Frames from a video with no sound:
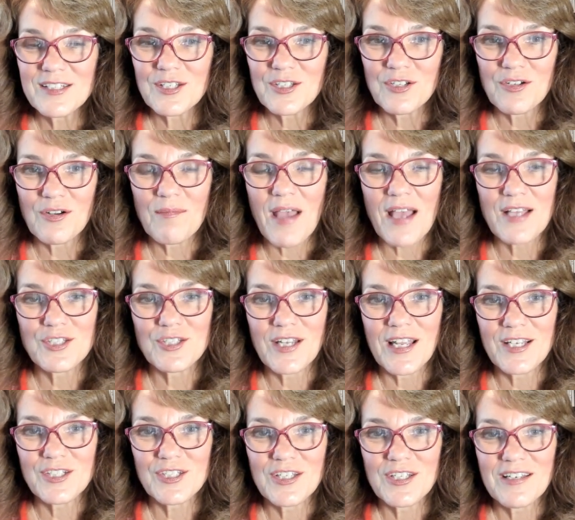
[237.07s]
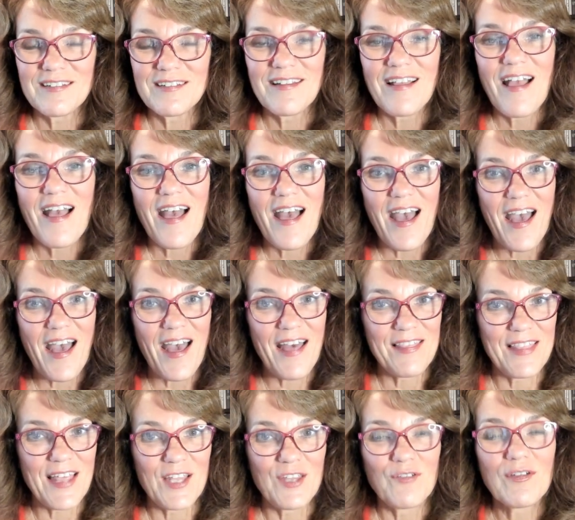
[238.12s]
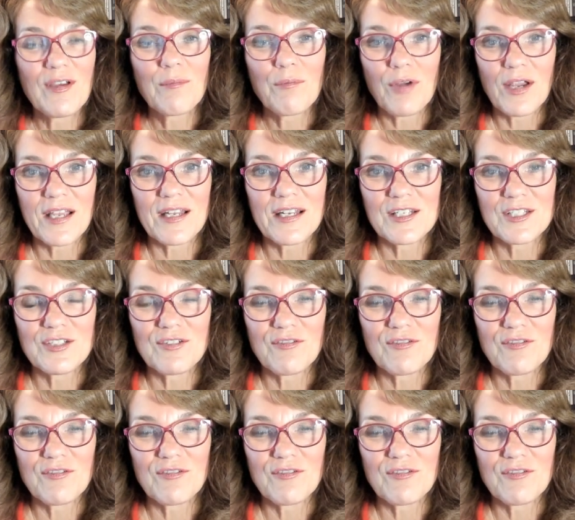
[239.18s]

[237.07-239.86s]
in your imagination, and then you can bring it into